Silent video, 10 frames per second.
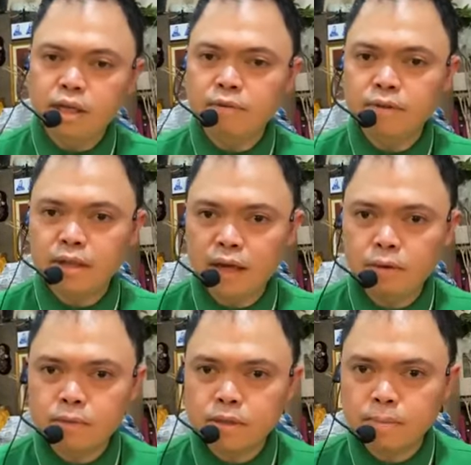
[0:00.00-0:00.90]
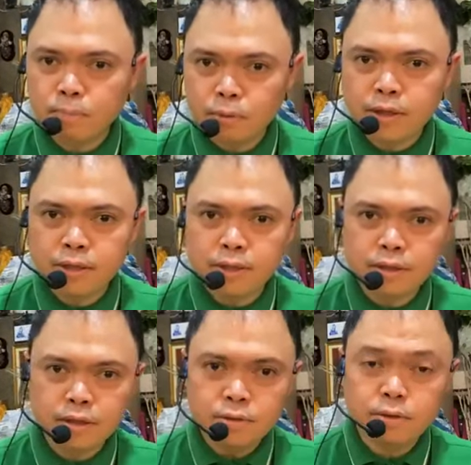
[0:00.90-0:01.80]
Nineveh then was
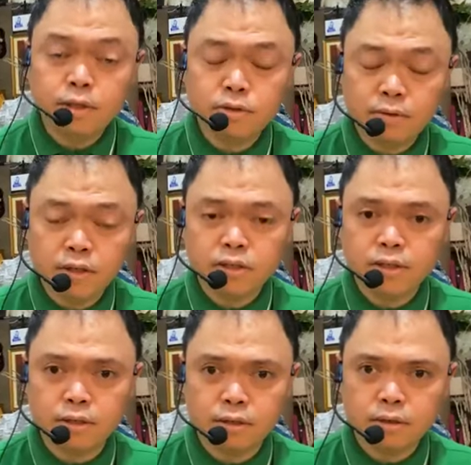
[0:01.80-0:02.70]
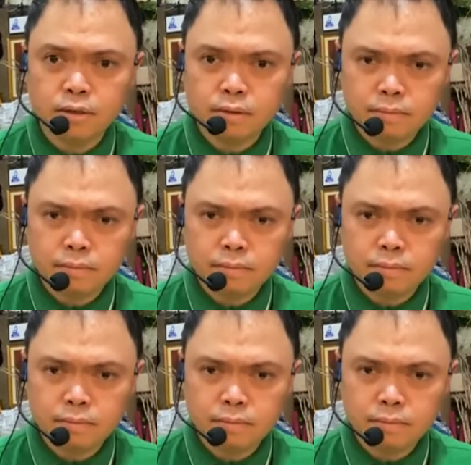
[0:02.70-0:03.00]
appointed to destruction.